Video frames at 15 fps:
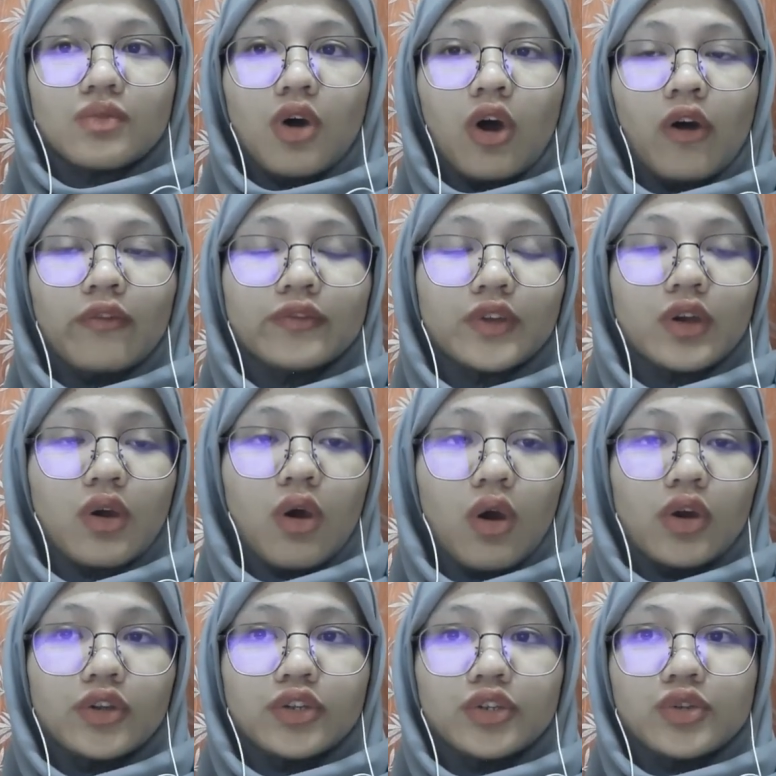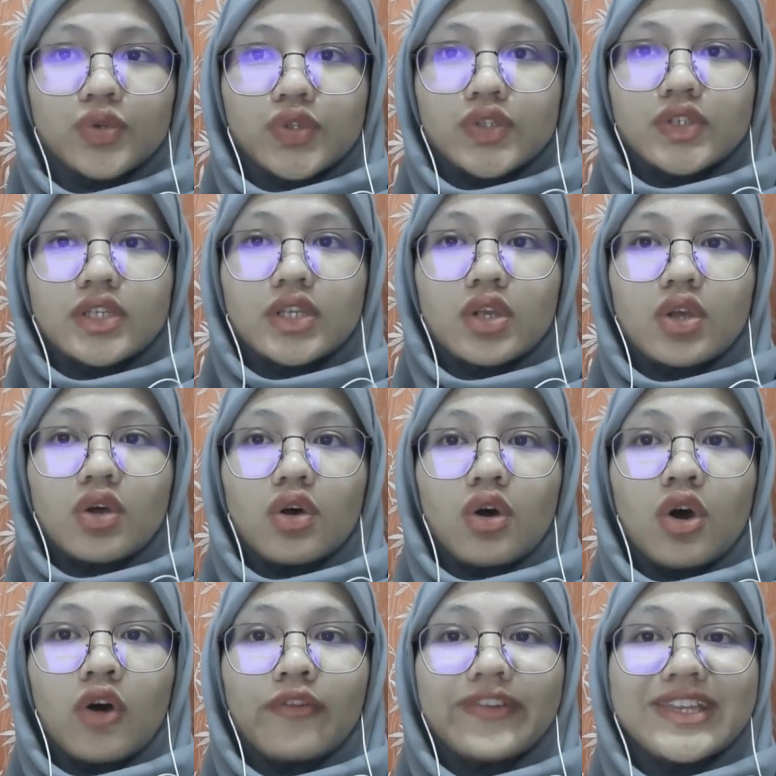of the court use
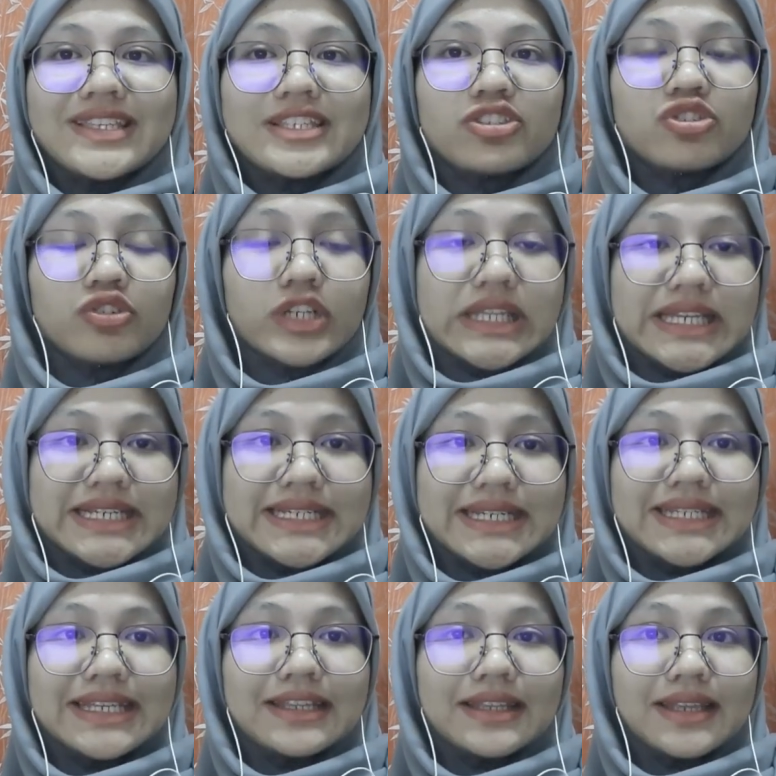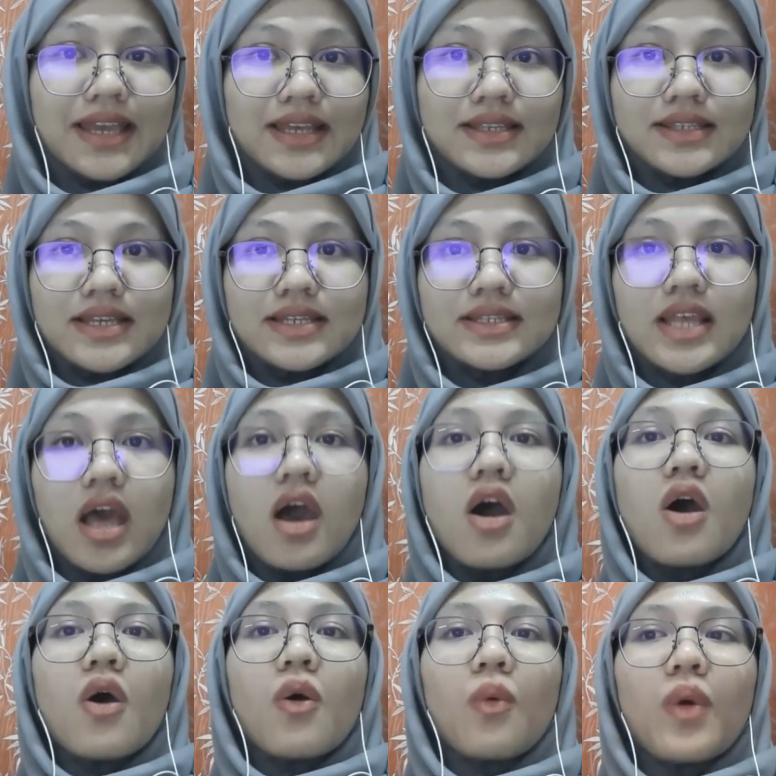of its jurisdiction in cases
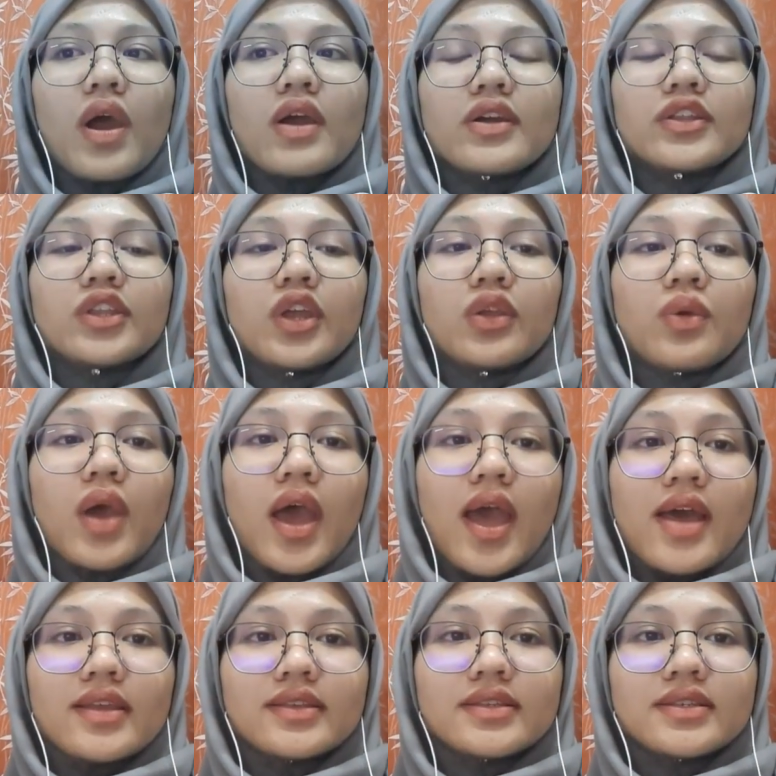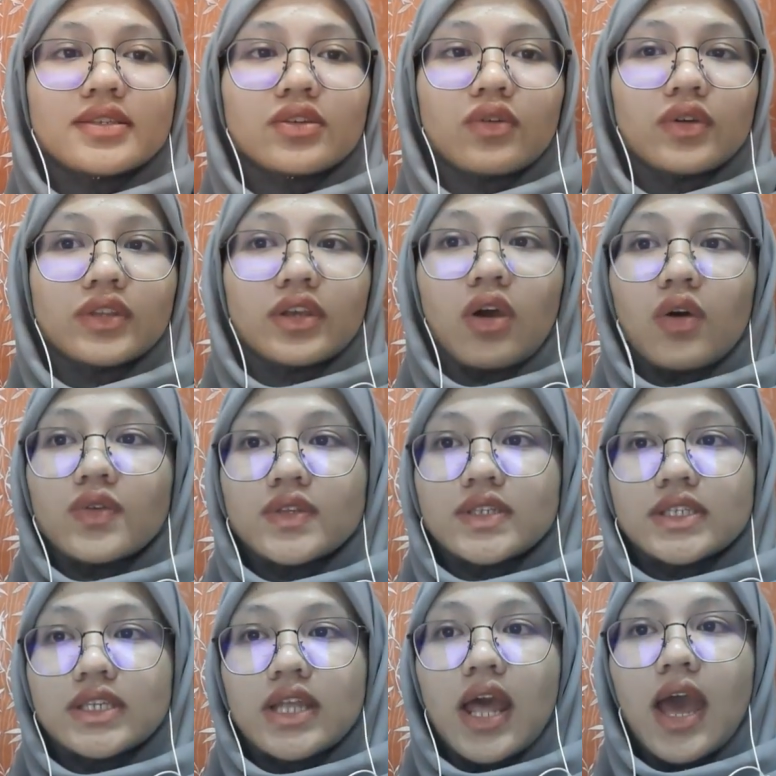where the UN Security
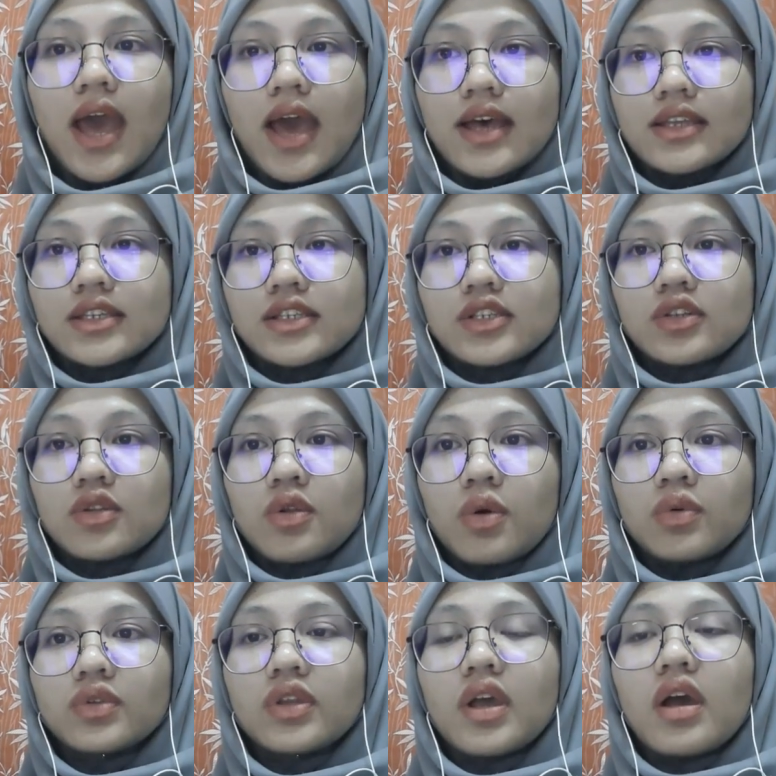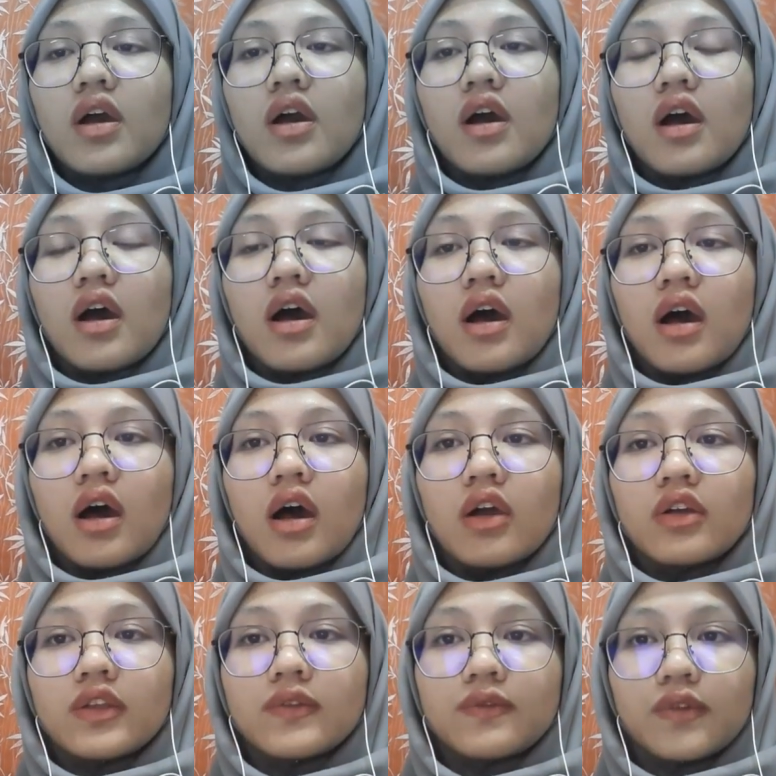Council has not
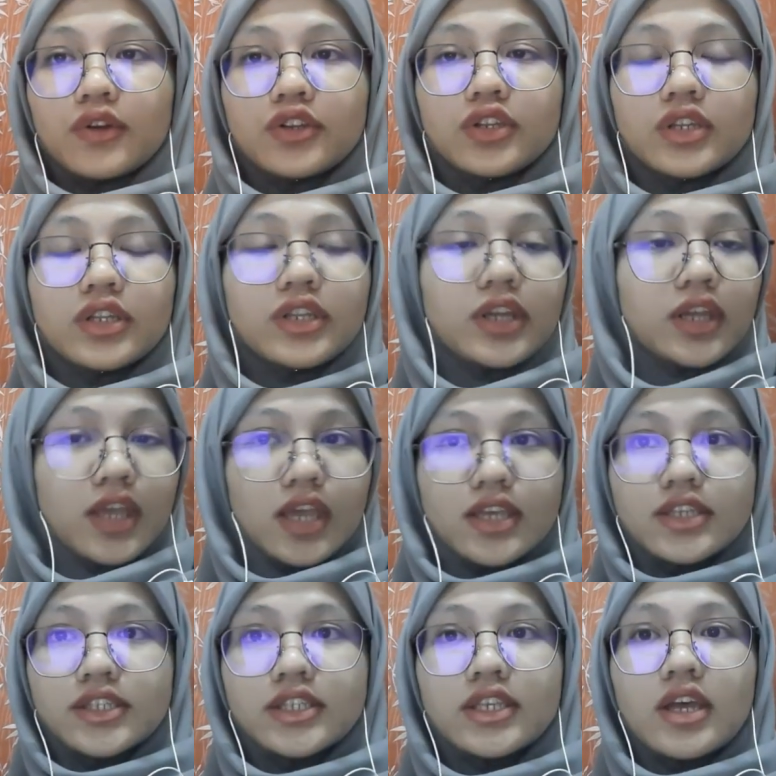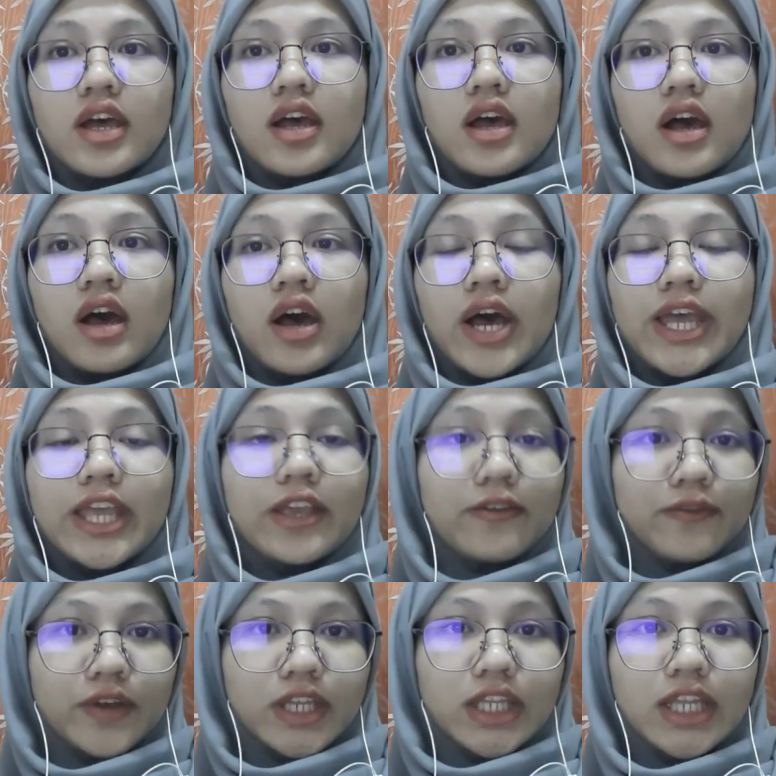referred the case,
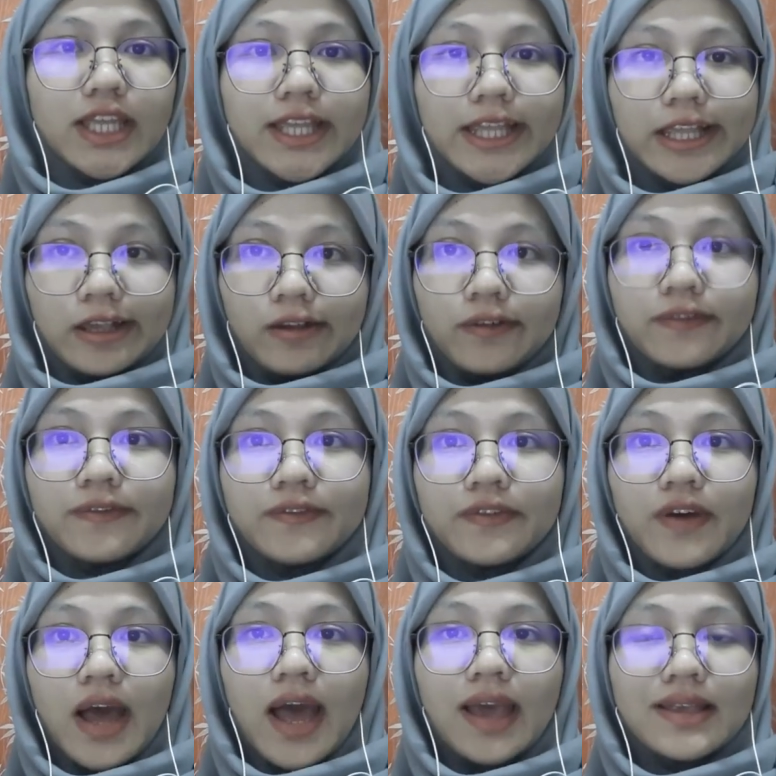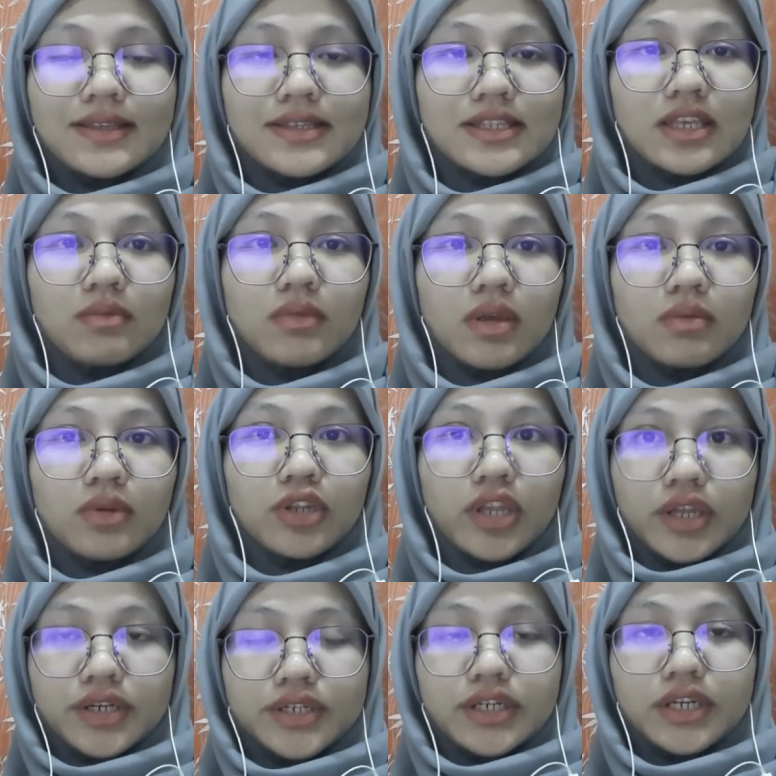even if ICC member
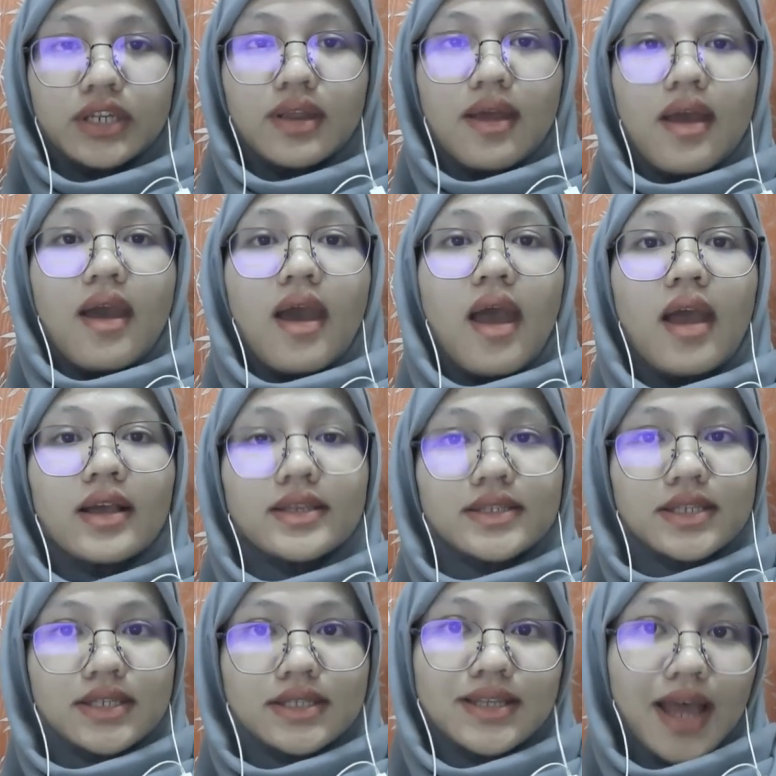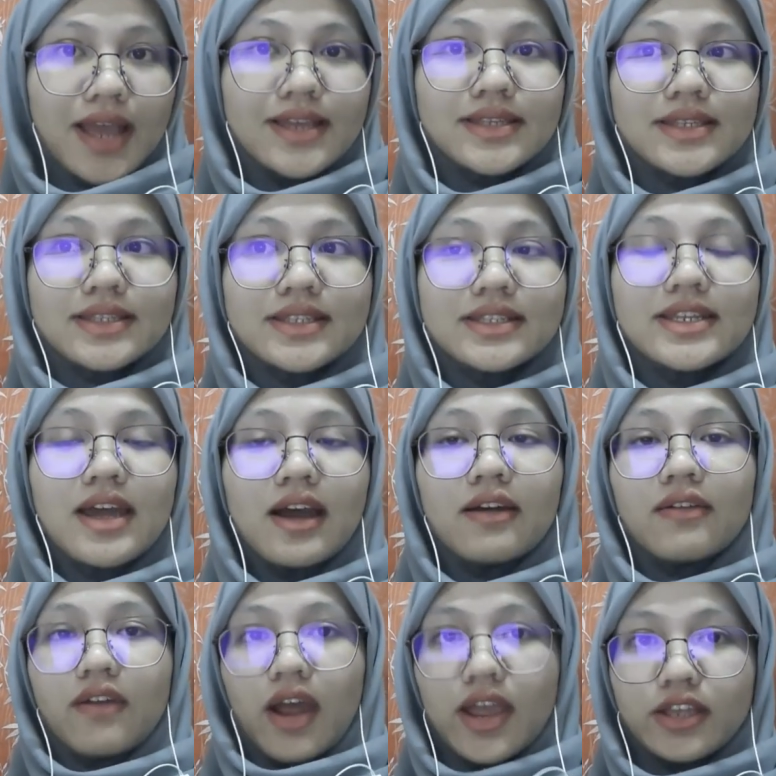nation exercise their
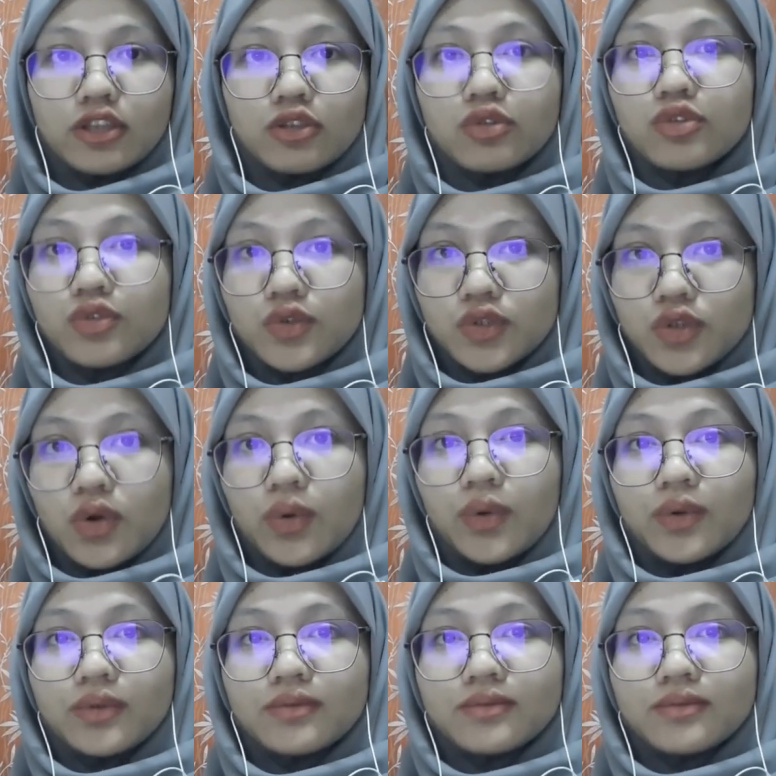right to do so.